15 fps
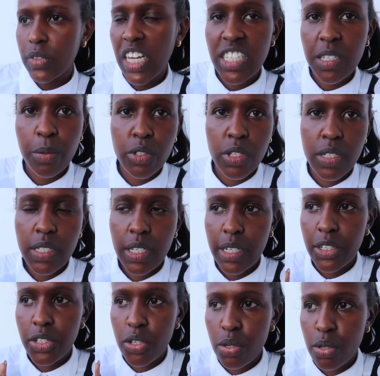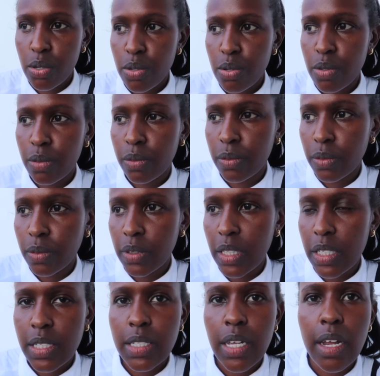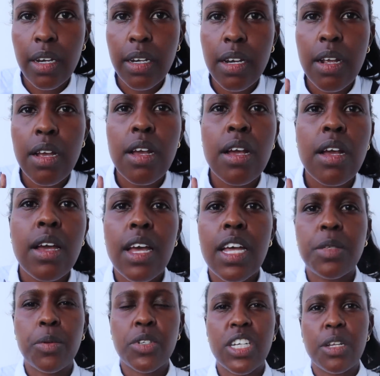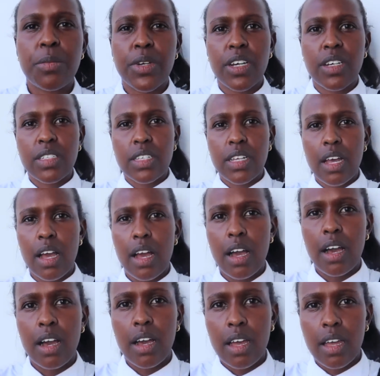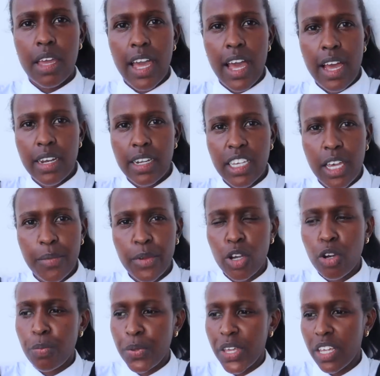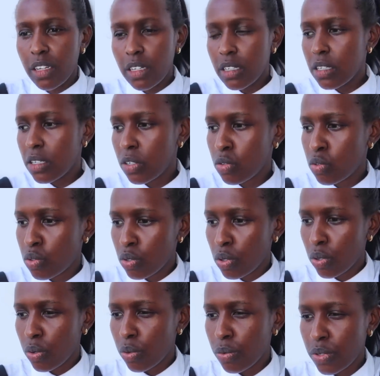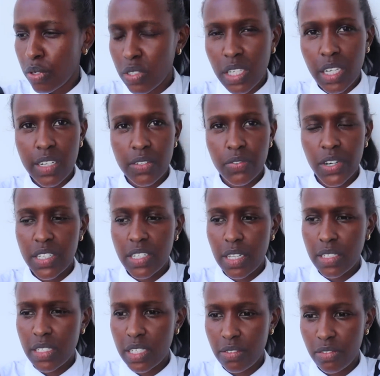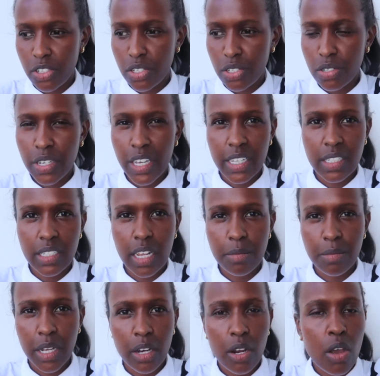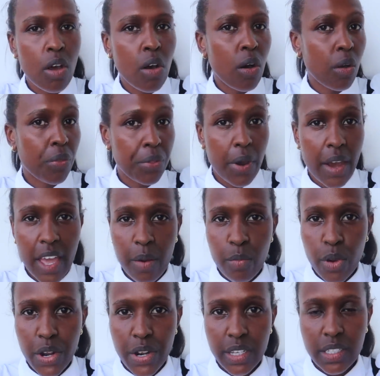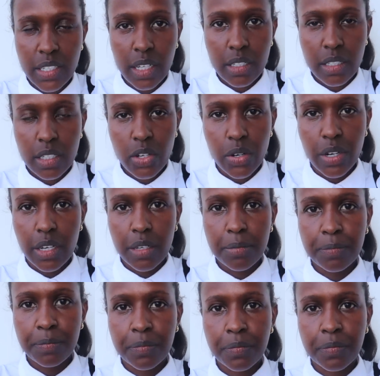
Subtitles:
expose your skin to the sun, especially because I had a chemical peel, so your skin is very sensitive and you could get sunburn. Although I am wearing sunscreen,